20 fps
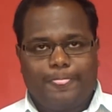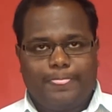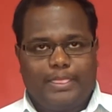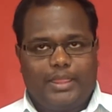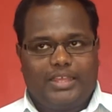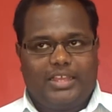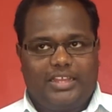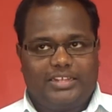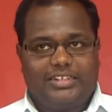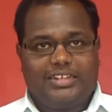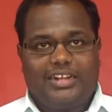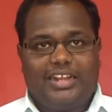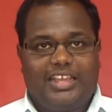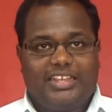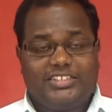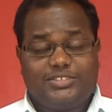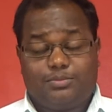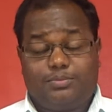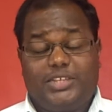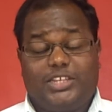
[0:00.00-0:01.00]

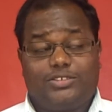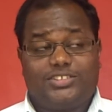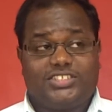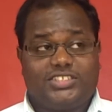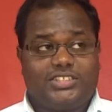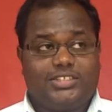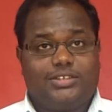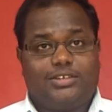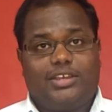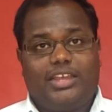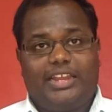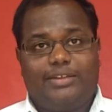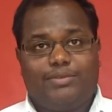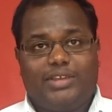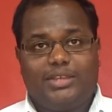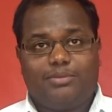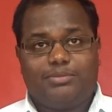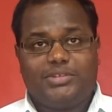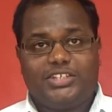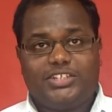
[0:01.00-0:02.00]
analyze, because the
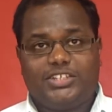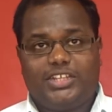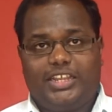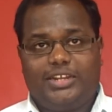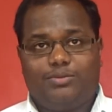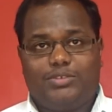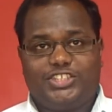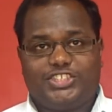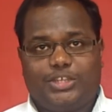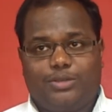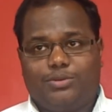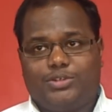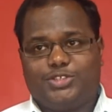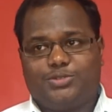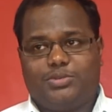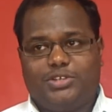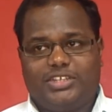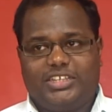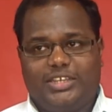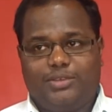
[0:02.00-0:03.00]
environment in which I was
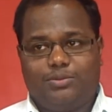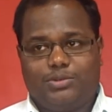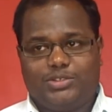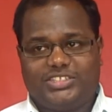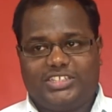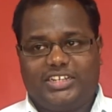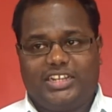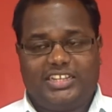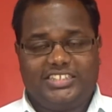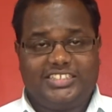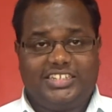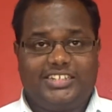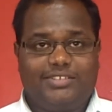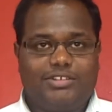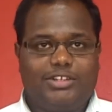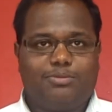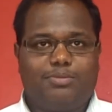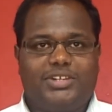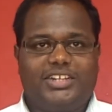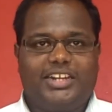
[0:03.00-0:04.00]
working was an agile
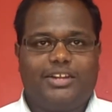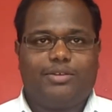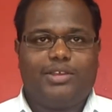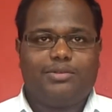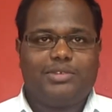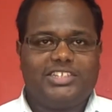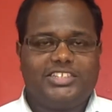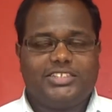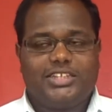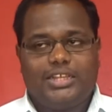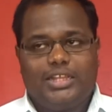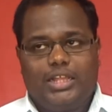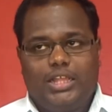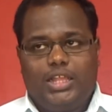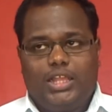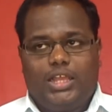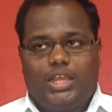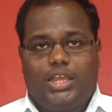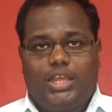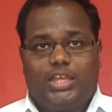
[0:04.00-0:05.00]
development environment,
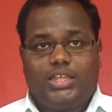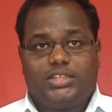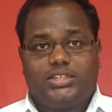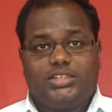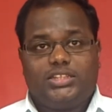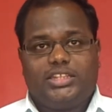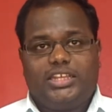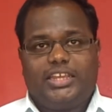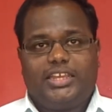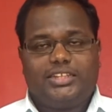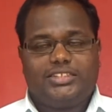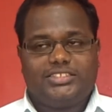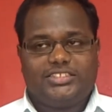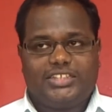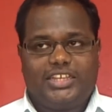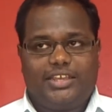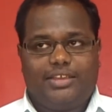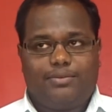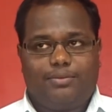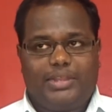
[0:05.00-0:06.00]
and then
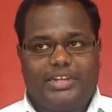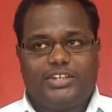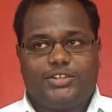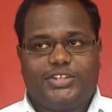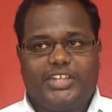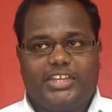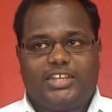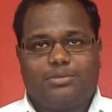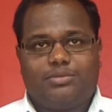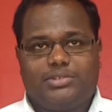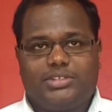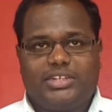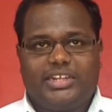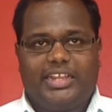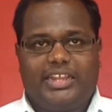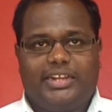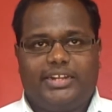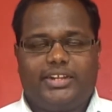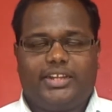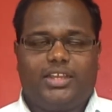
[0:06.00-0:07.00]
say when you take up
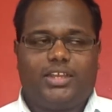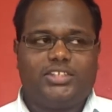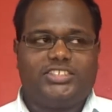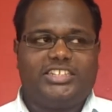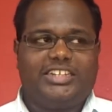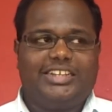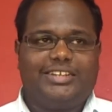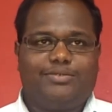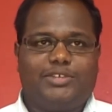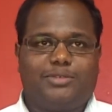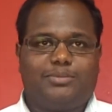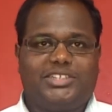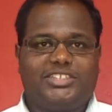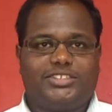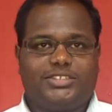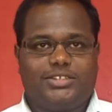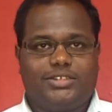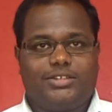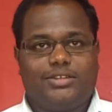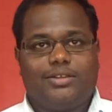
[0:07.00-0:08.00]
an agile
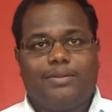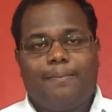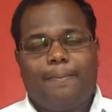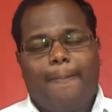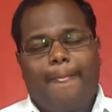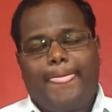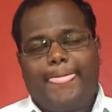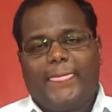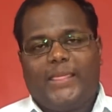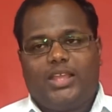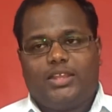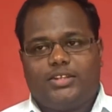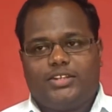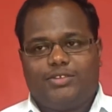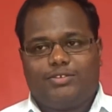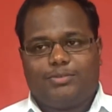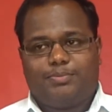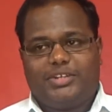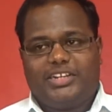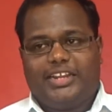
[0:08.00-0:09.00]

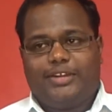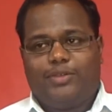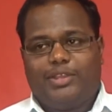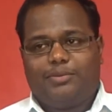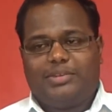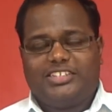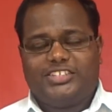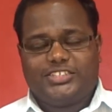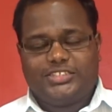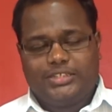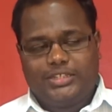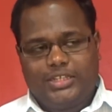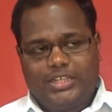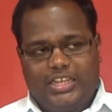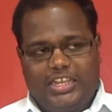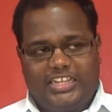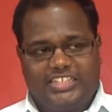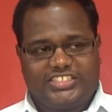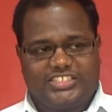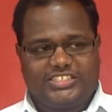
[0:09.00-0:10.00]
development environment,
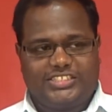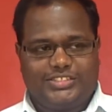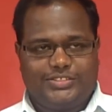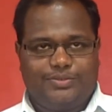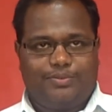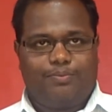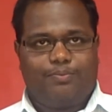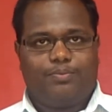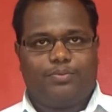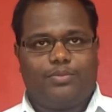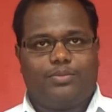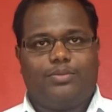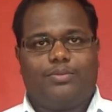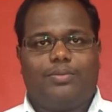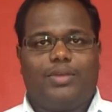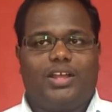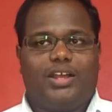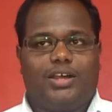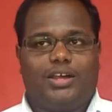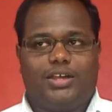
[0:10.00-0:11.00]
it's
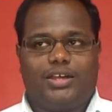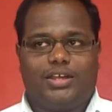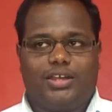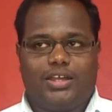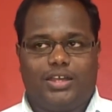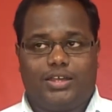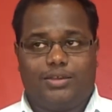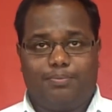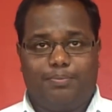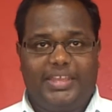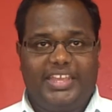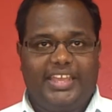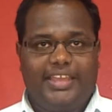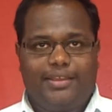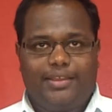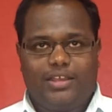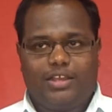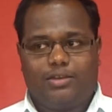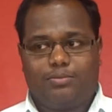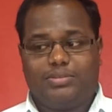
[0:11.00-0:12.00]
a BA,
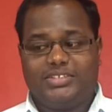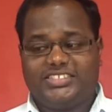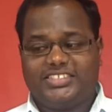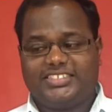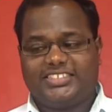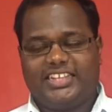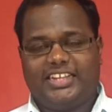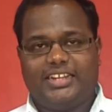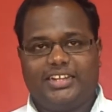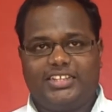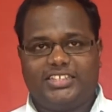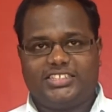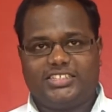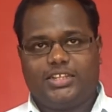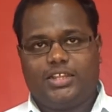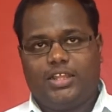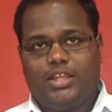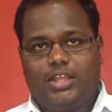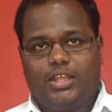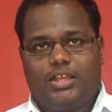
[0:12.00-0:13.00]
a business analyst,
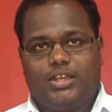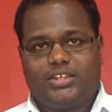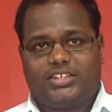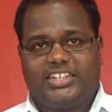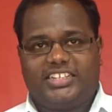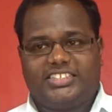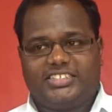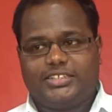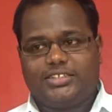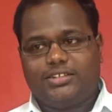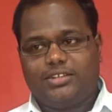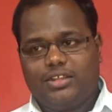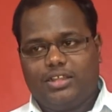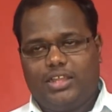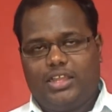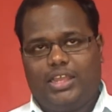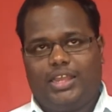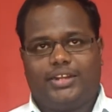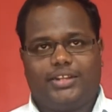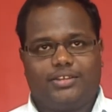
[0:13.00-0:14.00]
a tester
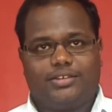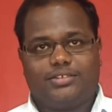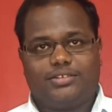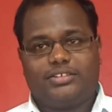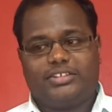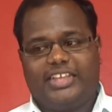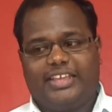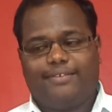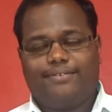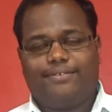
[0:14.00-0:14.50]
and a dev